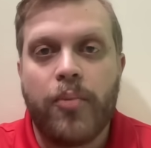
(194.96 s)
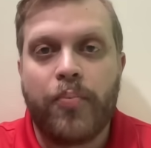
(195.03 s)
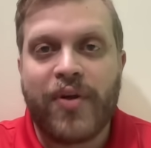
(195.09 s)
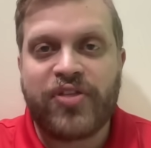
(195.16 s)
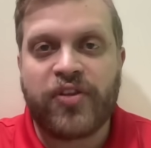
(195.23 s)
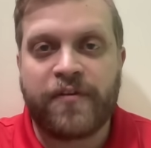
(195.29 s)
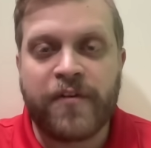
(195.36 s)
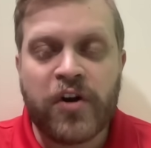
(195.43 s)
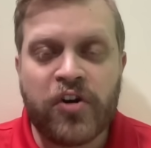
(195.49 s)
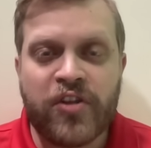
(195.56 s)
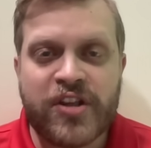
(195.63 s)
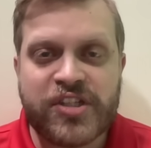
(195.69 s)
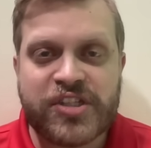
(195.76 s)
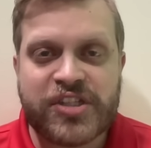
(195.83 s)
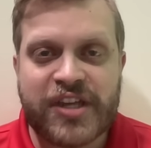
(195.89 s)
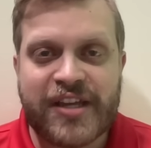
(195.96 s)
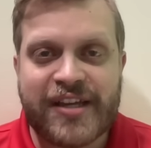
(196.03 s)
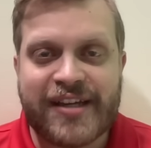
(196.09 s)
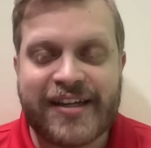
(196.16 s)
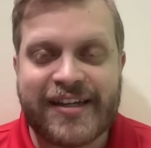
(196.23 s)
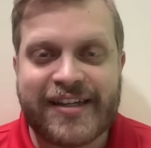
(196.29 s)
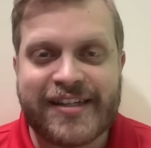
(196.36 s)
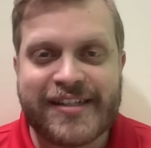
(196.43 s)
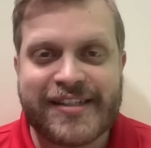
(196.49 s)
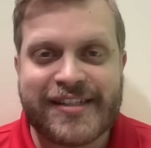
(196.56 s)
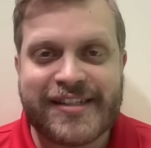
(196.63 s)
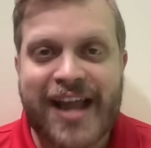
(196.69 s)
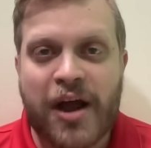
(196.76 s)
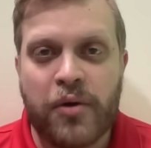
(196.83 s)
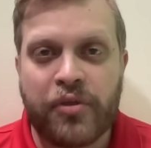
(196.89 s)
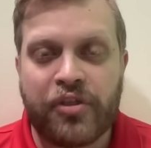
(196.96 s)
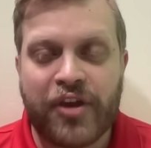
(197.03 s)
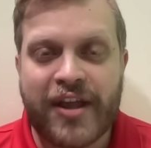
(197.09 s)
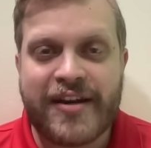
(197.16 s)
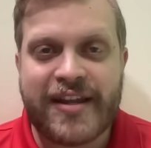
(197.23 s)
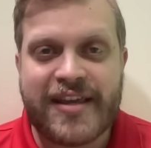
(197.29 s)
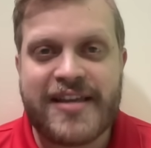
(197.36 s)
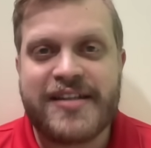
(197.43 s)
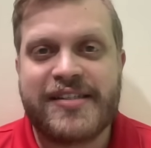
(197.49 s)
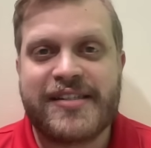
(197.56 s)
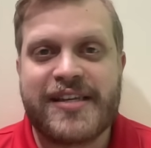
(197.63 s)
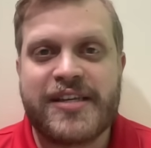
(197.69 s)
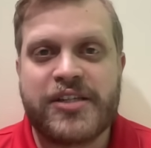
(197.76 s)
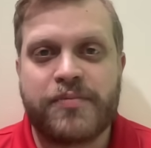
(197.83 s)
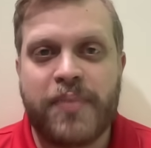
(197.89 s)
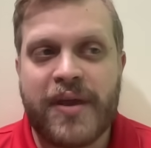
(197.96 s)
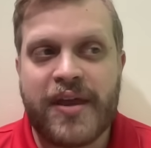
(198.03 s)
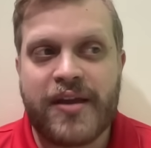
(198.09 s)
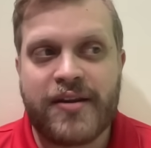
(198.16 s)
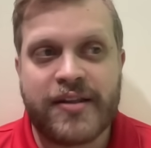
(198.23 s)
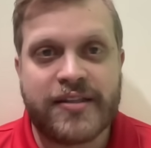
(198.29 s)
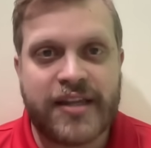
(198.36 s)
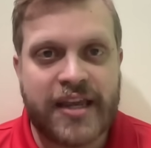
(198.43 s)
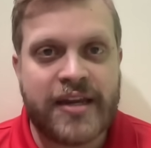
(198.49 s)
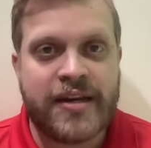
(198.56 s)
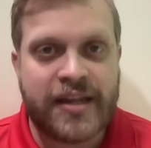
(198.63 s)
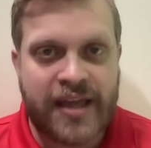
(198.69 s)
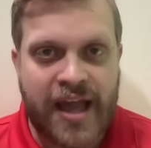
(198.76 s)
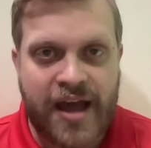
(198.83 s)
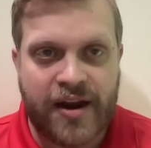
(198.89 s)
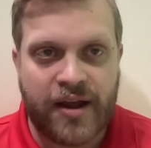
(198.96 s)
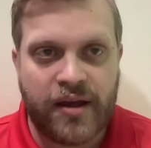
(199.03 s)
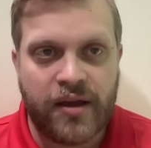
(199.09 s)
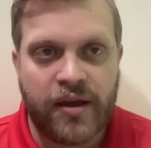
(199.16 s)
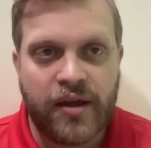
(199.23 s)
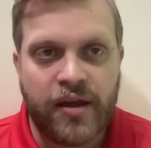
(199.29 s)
But the furthest south and east he's been is Indiana.